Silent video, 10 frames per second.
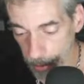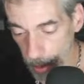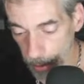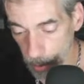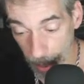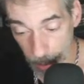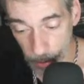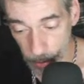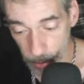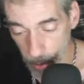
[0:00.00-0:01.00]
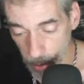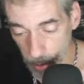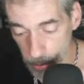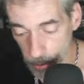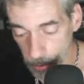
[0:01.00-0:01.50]
the test.
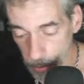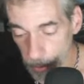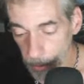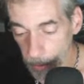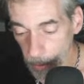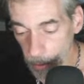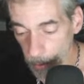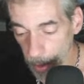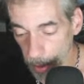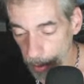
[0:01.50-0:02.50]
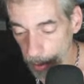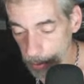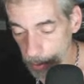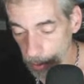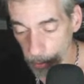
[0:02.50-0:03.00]
And it's really
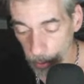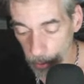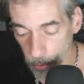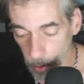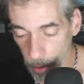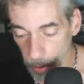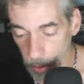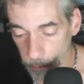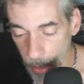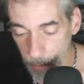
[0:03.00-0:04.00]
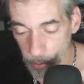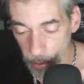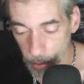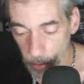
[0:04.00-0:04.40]
something. I think you're going to like it. If you haven't seen the